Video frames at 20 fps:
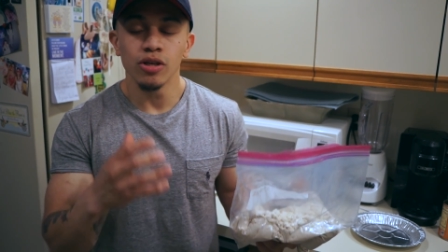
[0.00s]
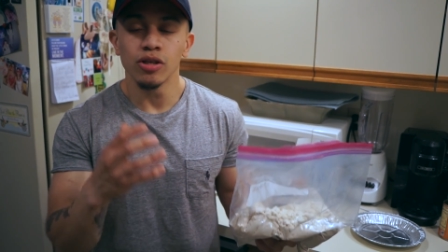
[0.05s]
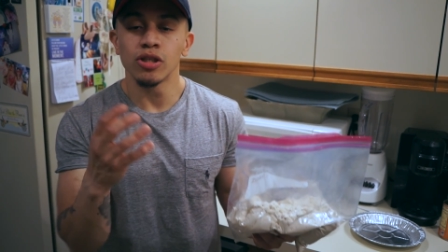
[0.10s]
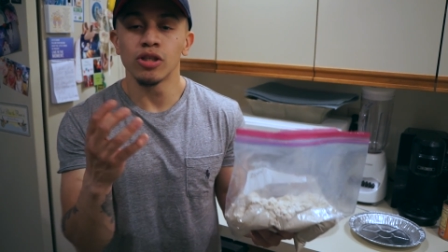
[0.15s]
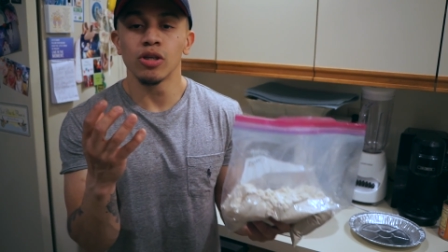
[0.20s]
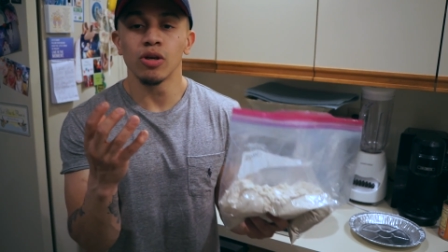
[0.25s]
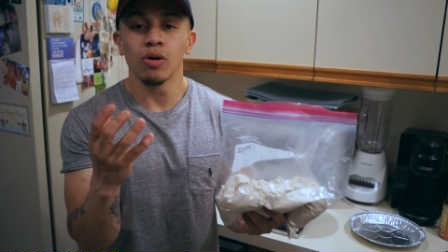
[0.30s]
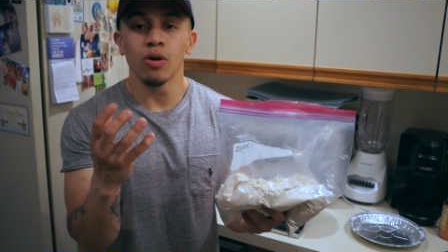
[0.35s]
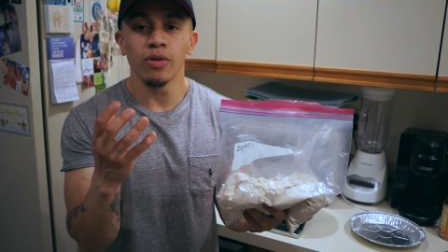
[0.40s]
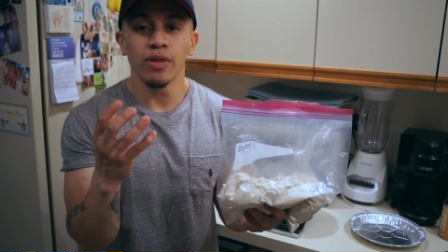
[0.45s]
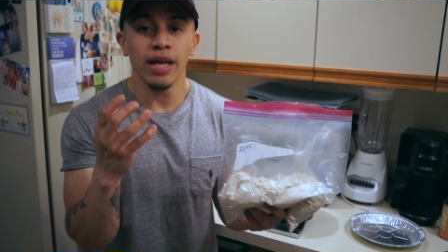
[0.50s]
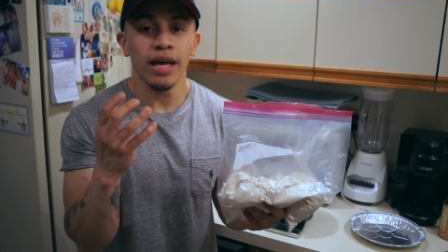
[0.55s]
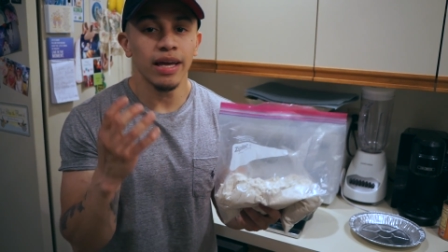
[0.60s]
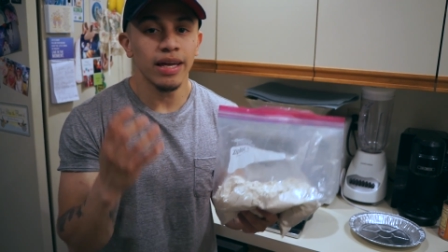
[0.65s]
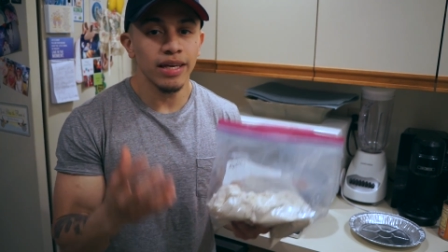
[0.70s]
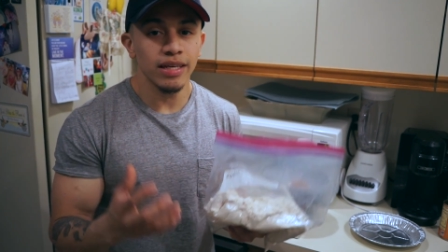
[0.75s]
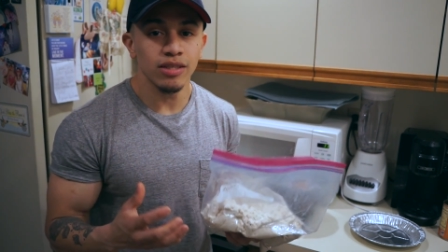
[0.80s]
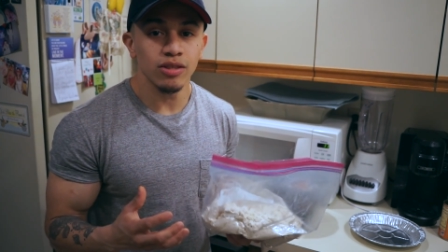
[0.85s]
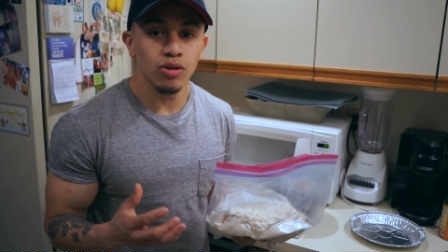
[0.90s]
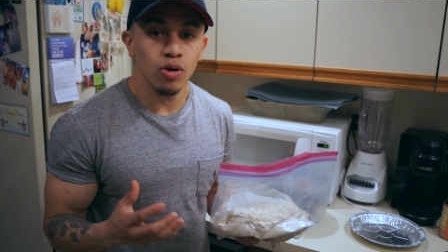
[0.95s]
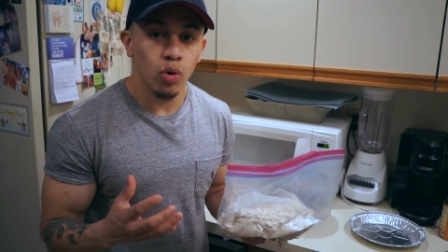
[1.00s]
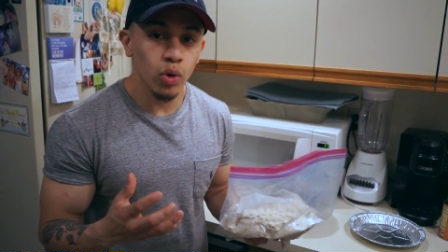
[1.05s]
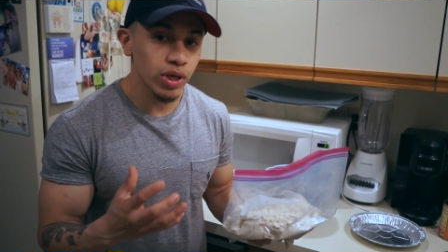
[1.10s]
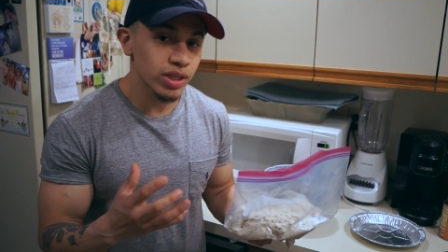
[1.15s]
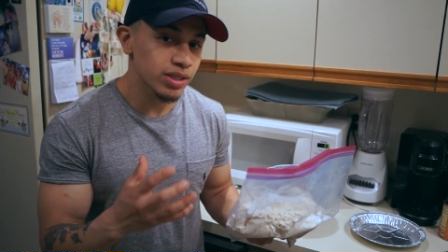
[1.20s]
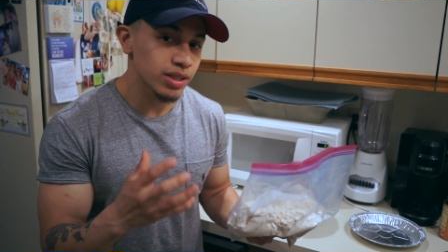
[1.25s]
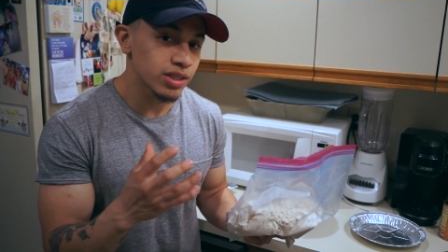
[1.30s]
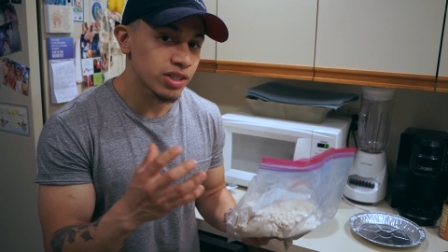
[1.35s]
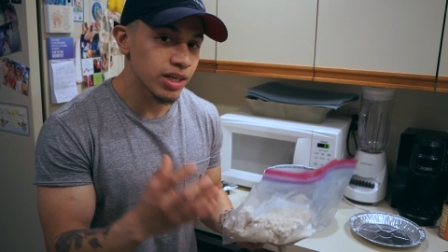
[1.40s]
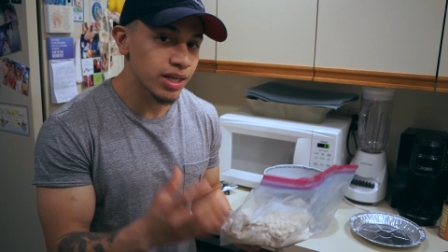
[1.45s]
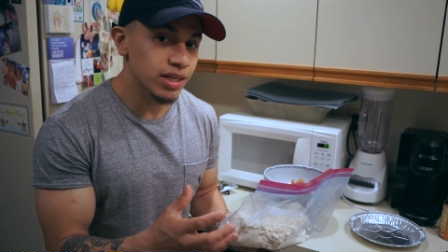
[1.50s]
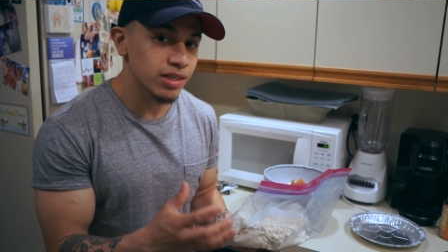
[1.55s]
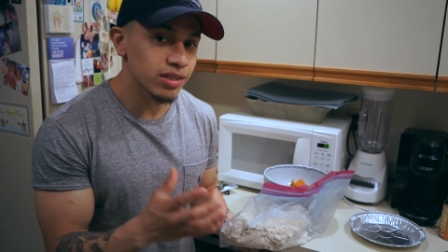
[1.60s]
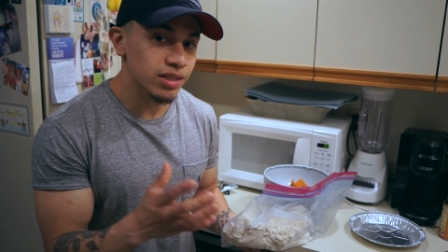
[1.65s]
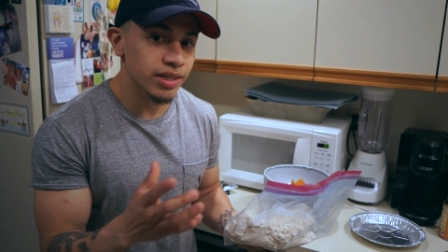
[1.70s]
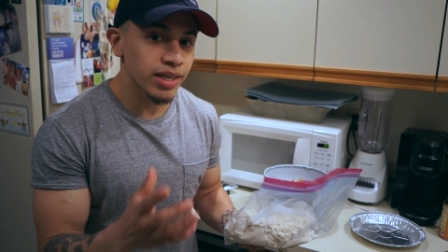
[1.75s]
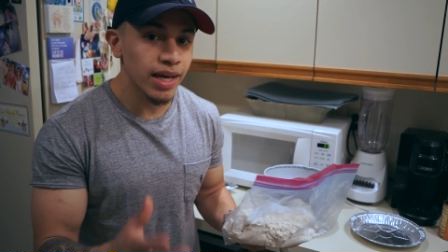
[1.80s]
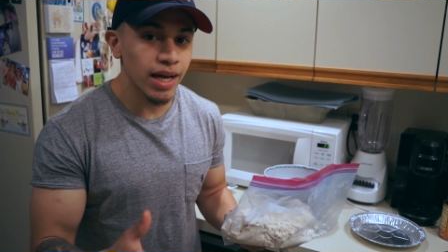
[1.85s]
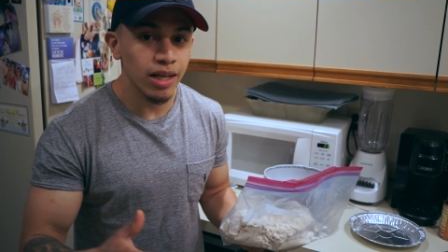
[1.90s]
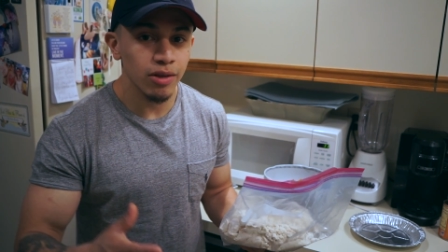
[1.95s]
so that is going to change the
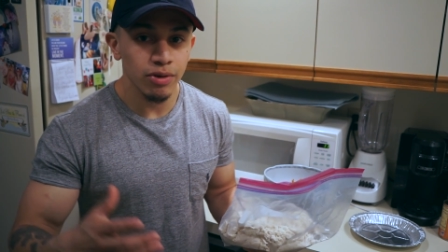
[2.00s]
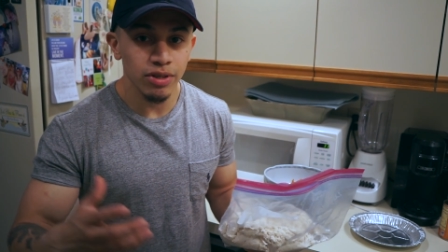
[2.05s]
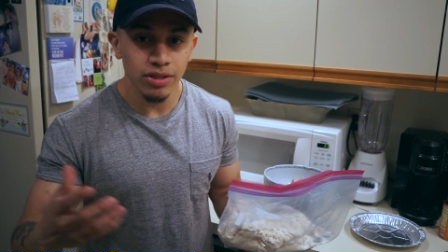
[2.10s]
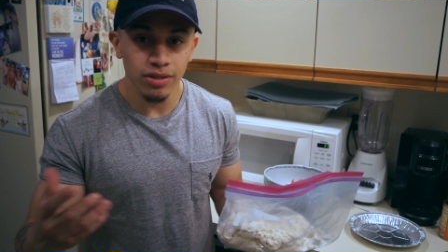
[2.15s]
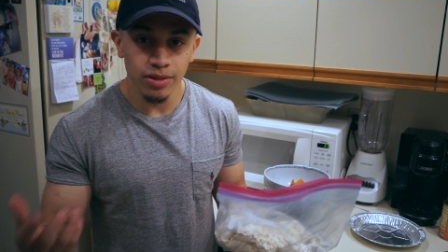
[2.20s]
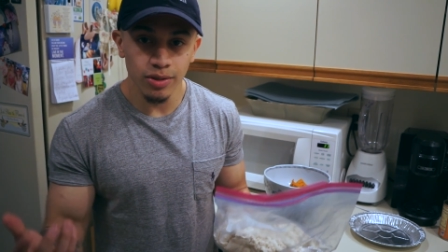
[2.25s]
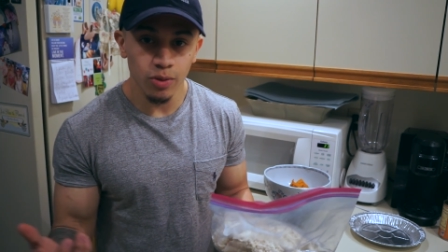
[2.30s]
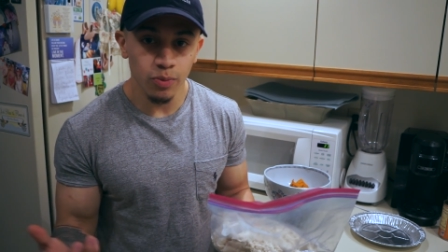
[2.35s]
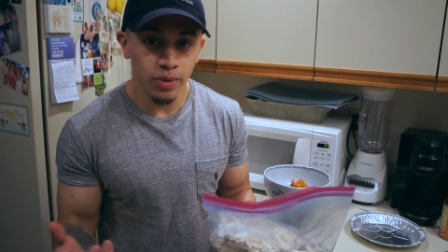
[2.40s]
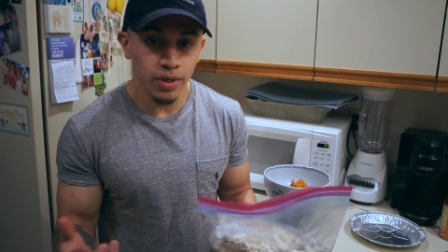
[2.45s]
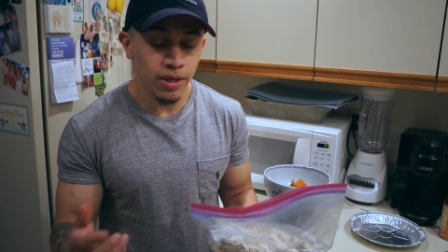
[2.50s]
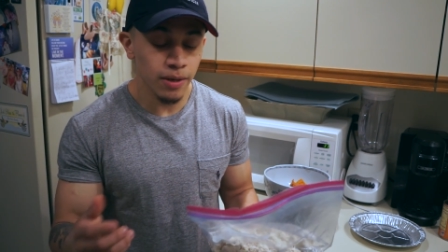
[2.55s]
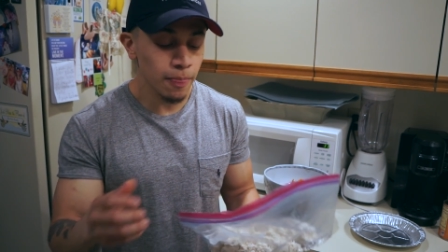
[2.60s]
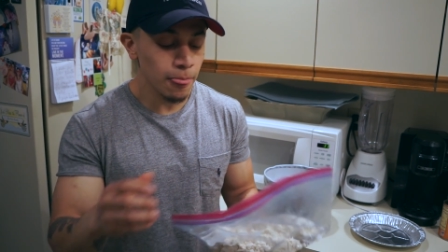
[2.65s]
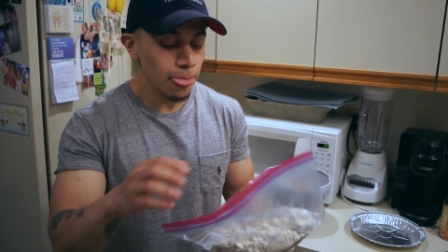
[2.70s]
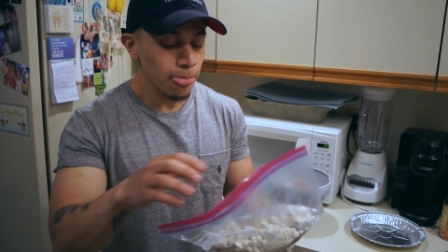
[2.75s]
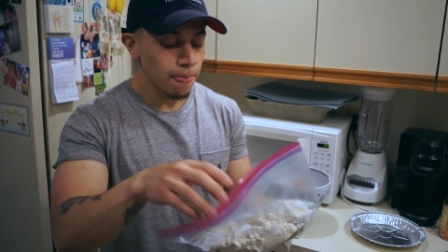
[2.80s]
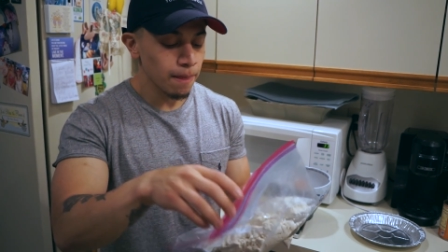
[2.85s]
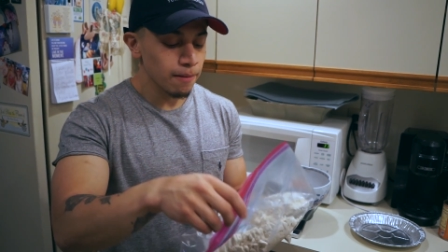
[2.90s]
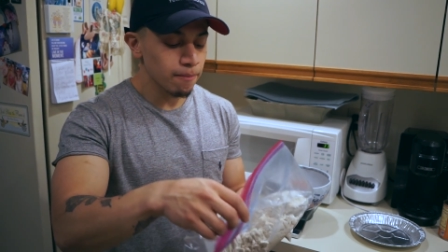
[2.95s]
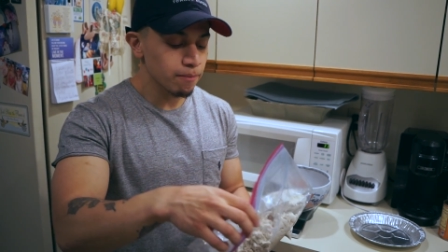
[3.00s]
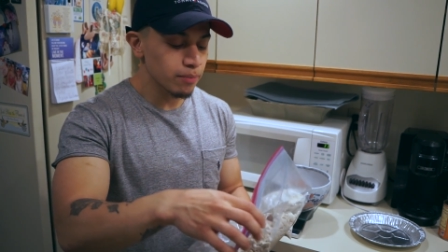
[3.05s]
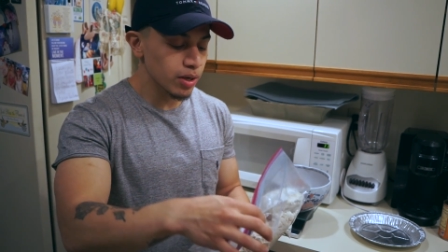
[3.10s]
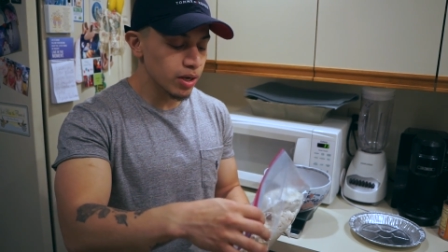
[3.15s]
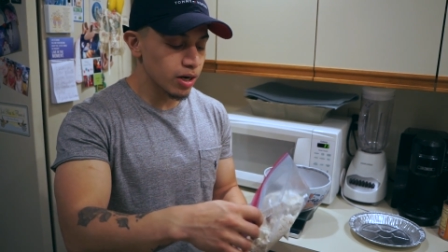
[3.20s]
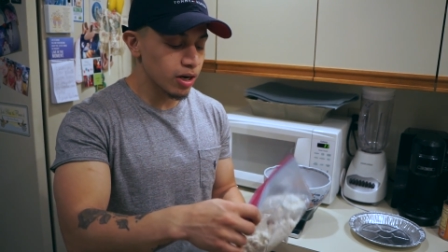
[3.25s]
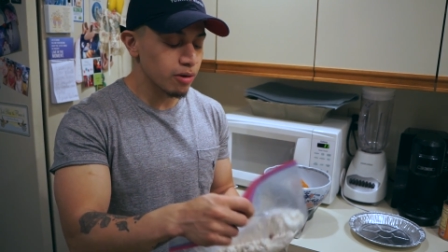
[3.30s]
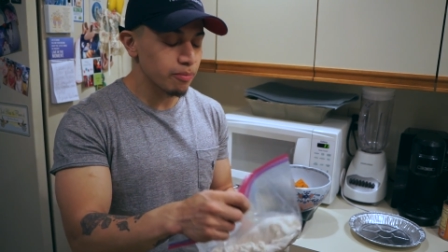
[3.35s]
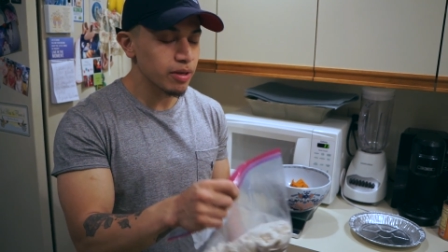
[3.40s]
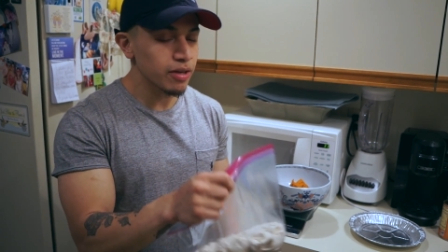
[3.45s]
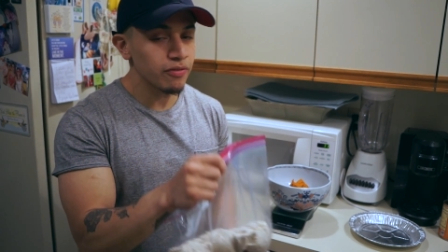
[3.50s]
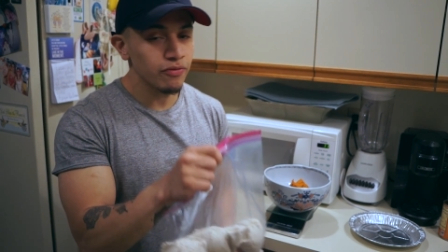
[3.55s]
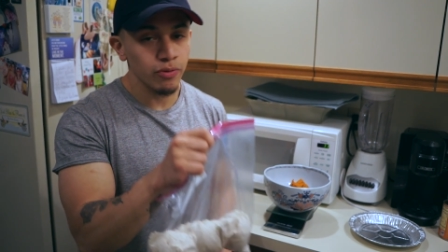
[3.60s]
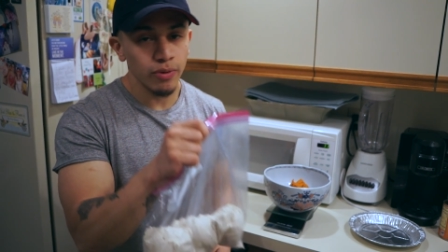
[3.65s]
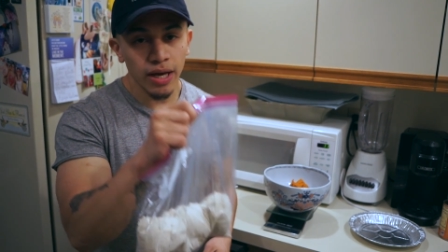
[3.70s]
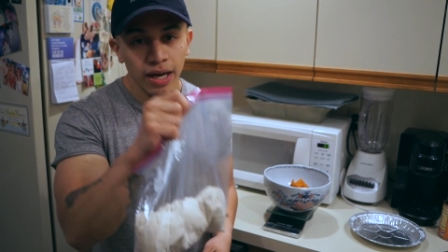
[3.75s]
calories a little bit. But if you